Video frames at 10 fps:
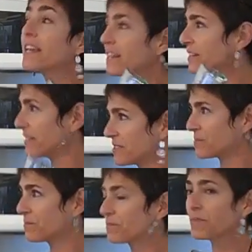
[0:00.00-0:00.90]

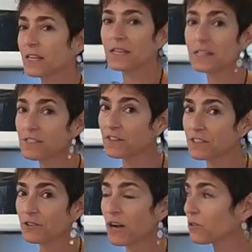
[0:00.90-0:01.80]
Kidneys. Kidneys
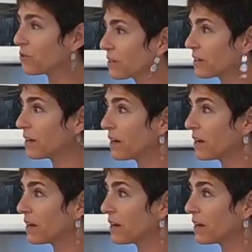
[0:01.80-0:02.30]
filter out, or